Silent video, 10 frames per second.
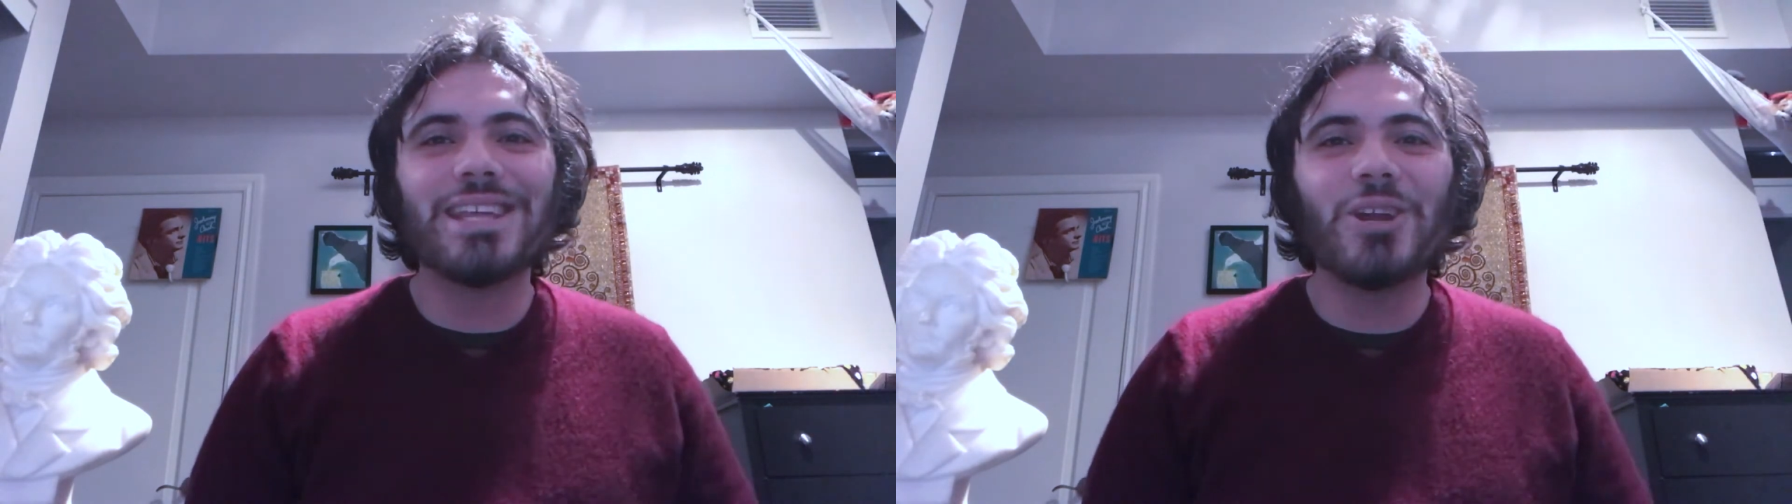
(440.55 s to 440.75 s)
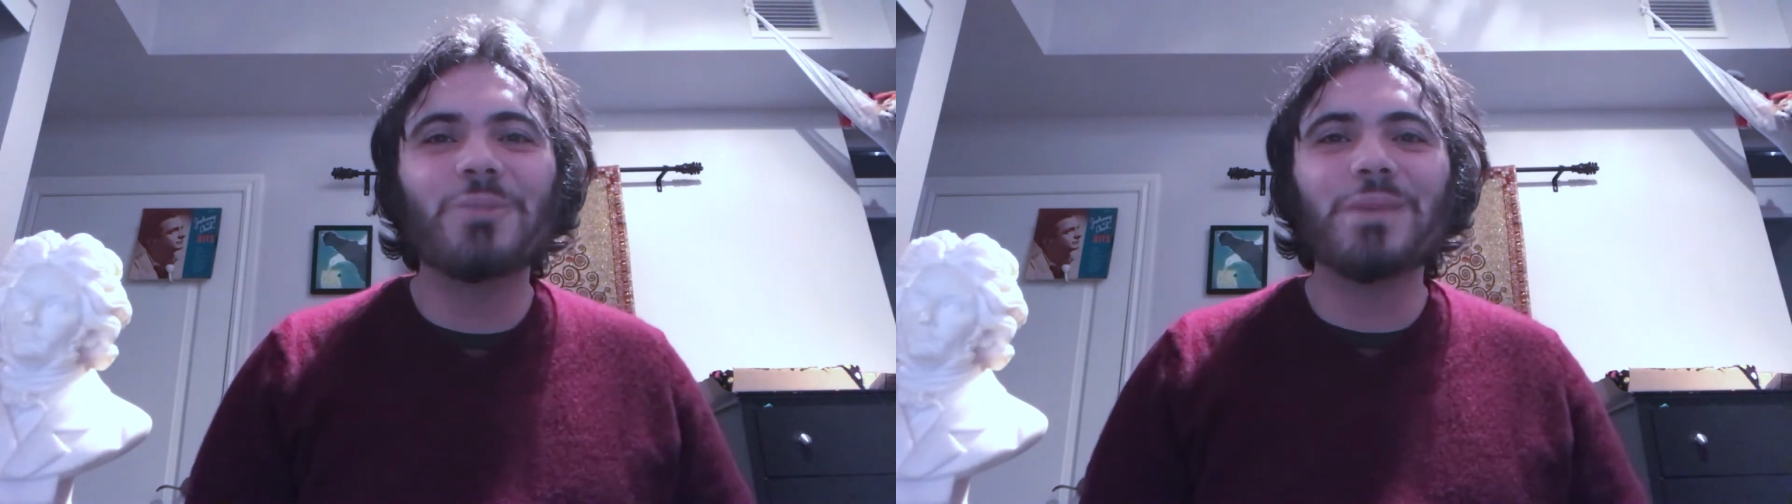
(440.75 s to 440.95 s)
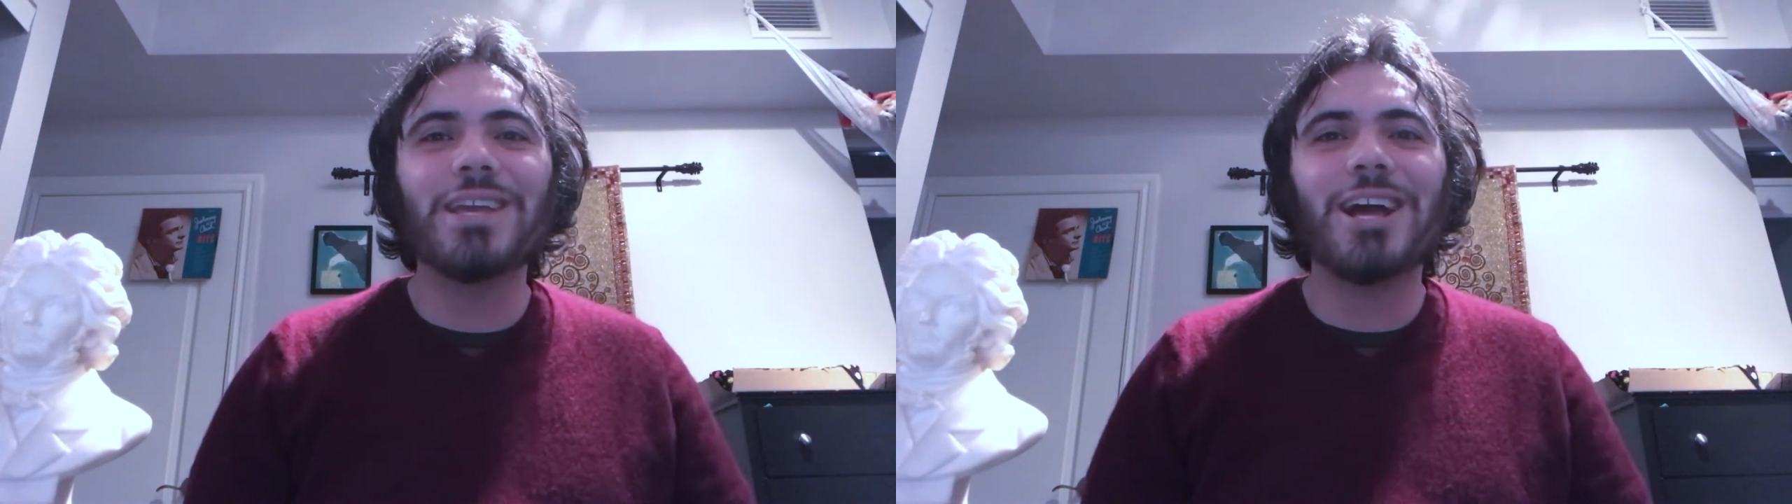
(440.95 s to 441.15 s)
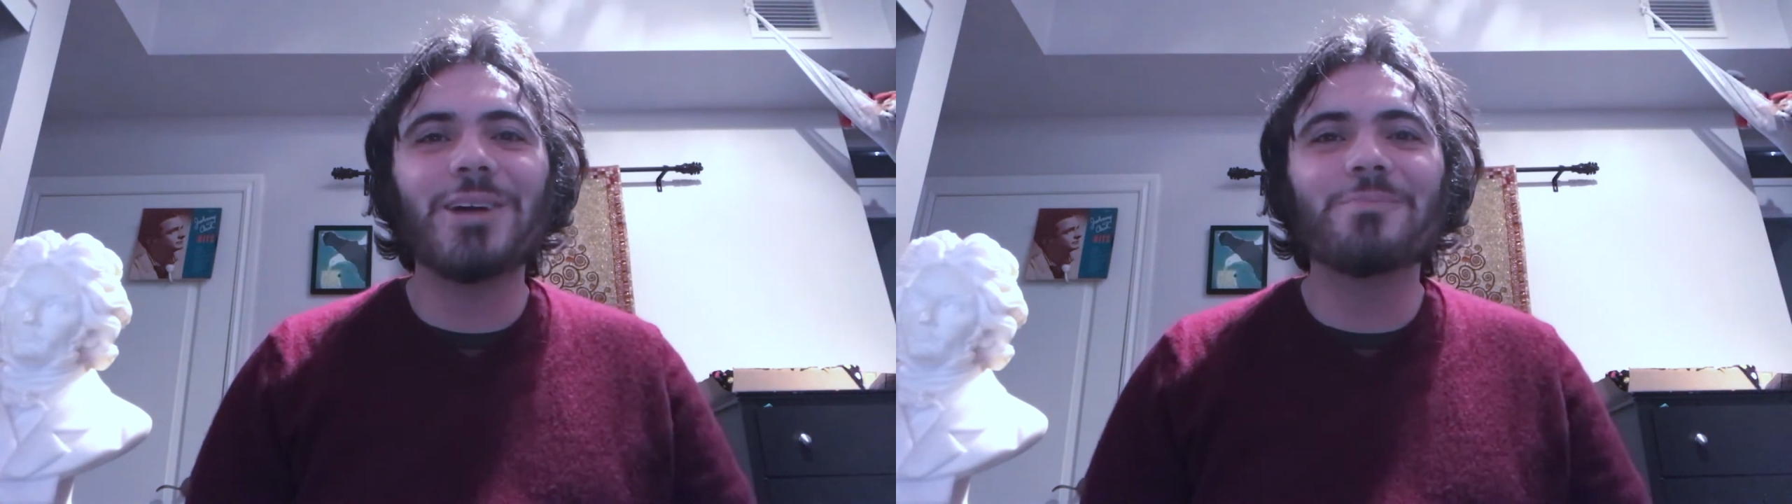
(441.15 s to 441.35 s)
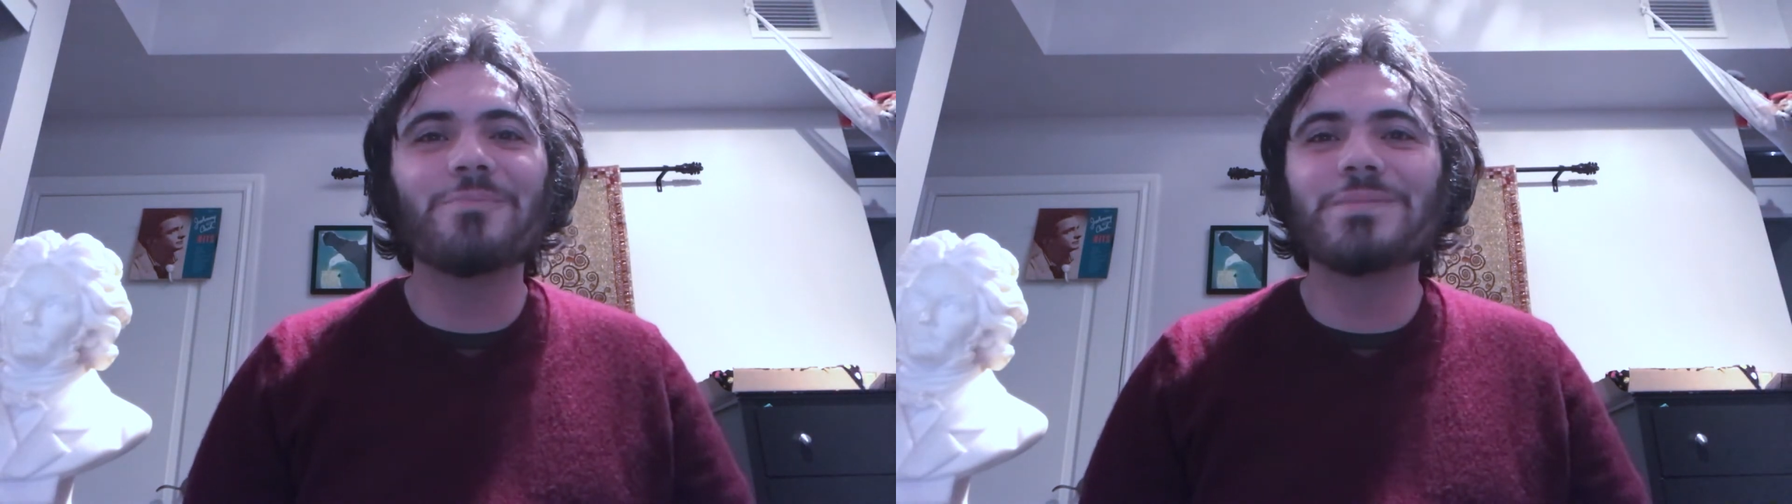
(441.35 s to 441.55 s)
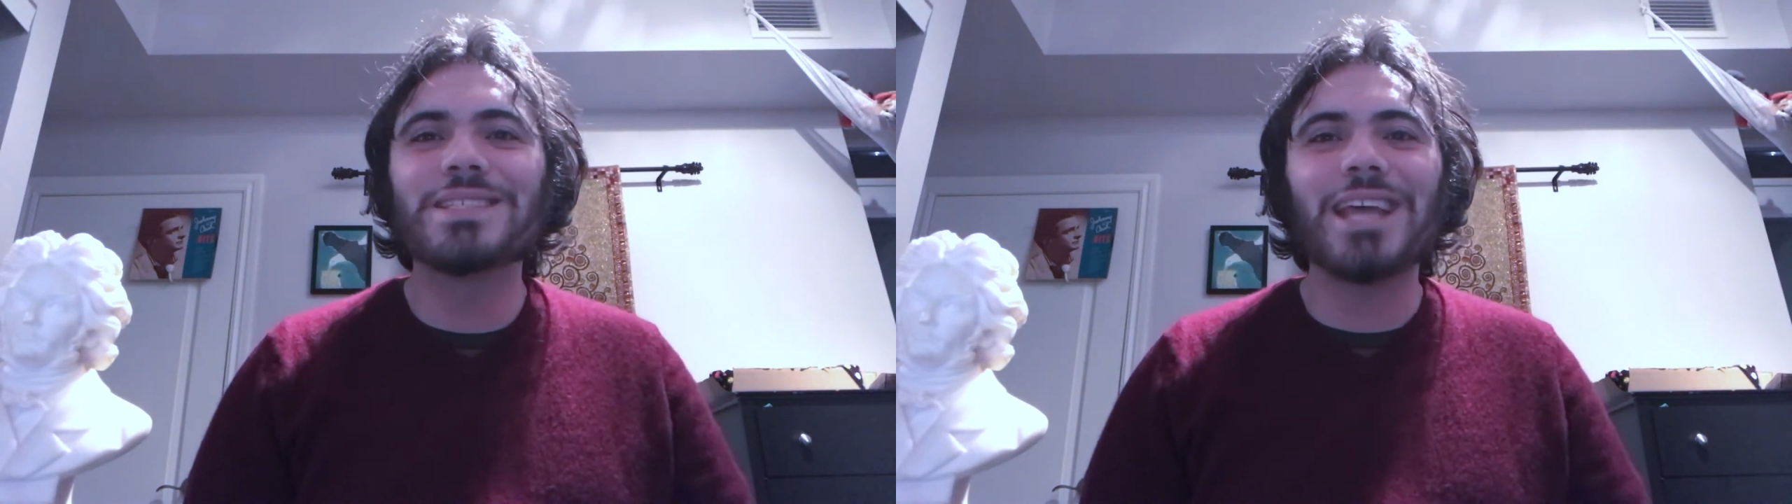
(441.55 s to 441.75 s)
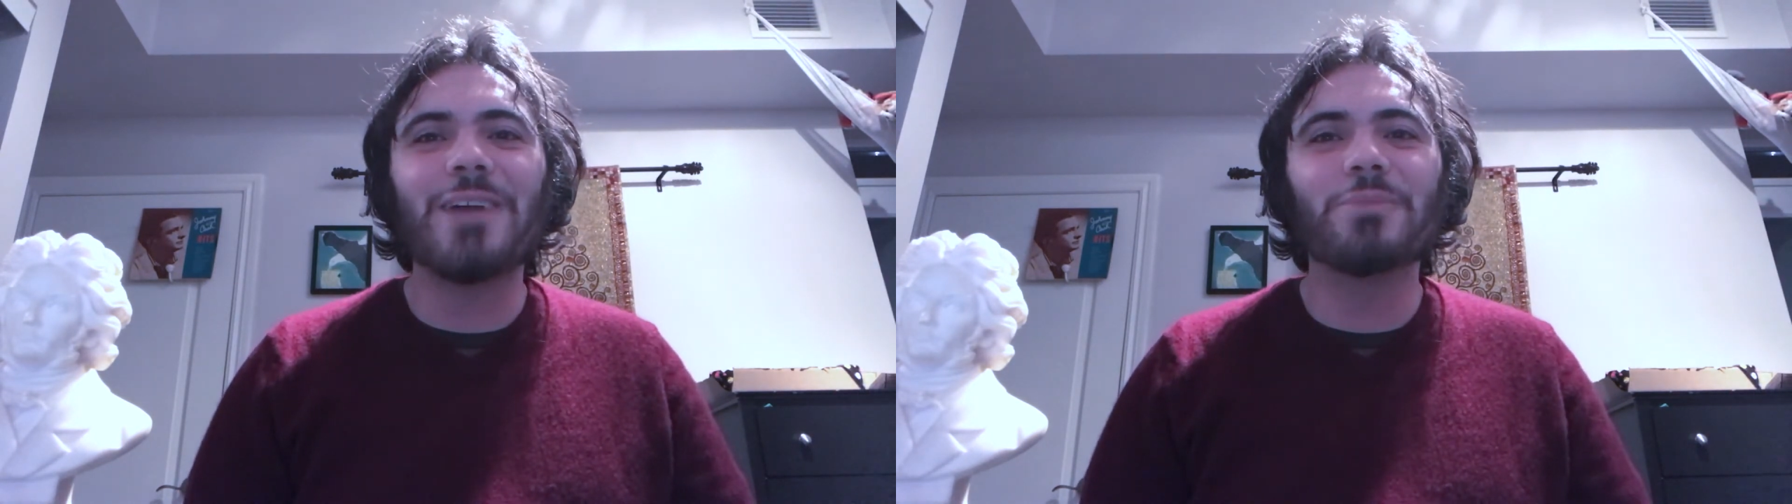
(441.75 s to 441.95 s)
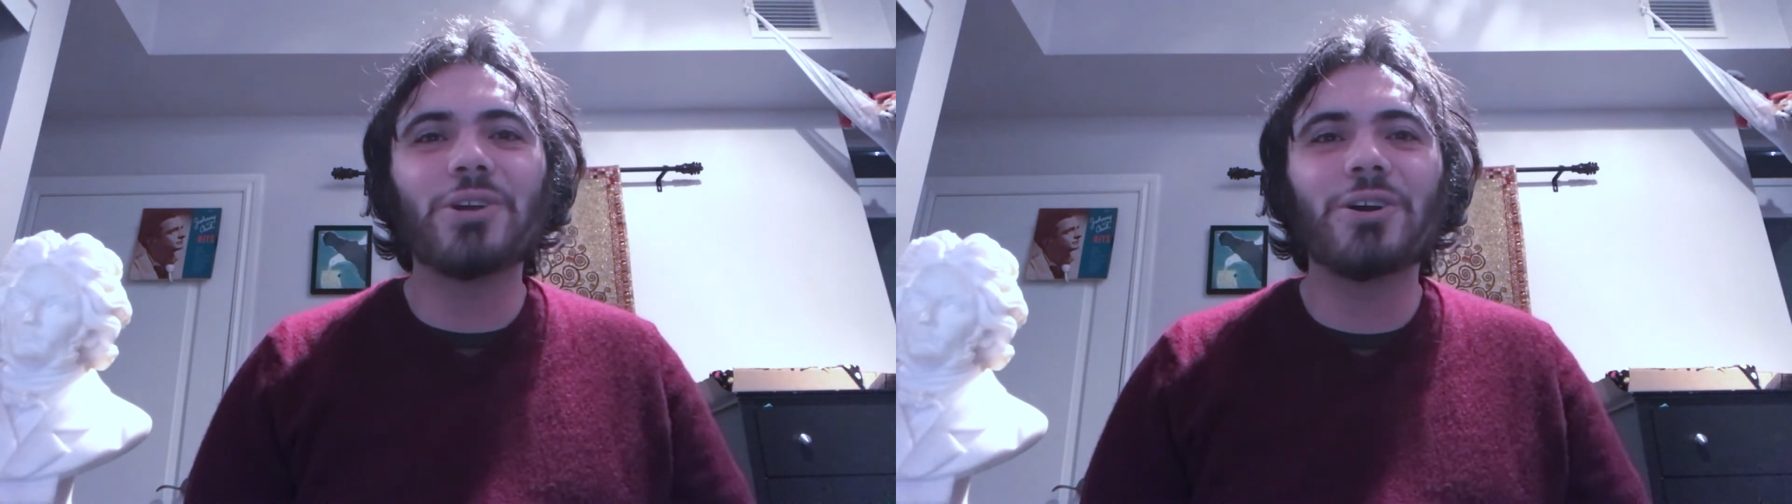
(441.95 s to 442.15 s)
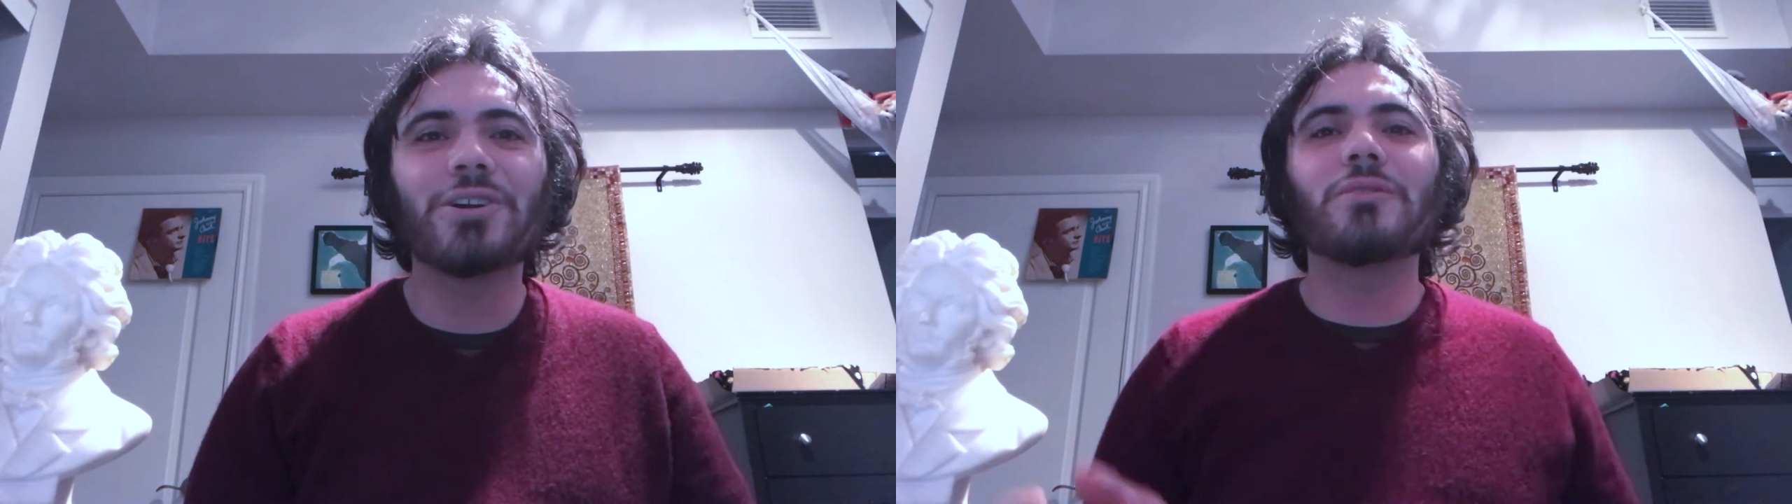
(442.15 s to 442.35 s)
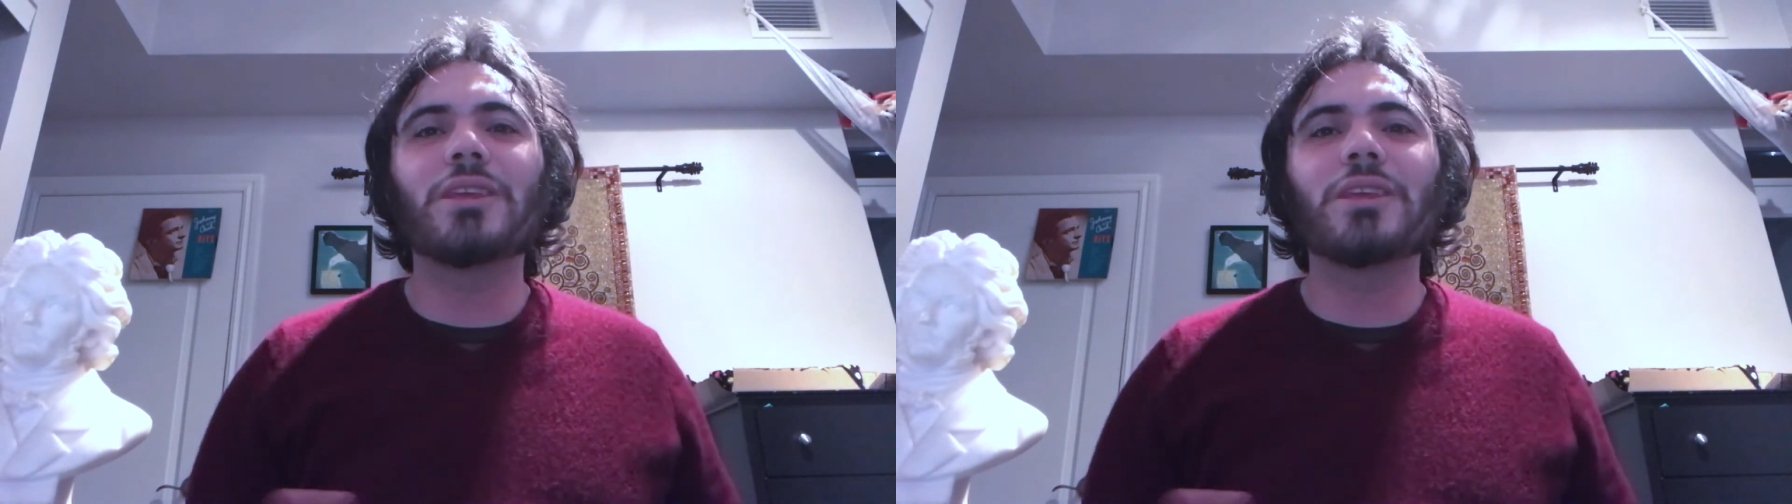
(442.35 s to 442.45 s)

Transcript: They don't become Sam Cooke.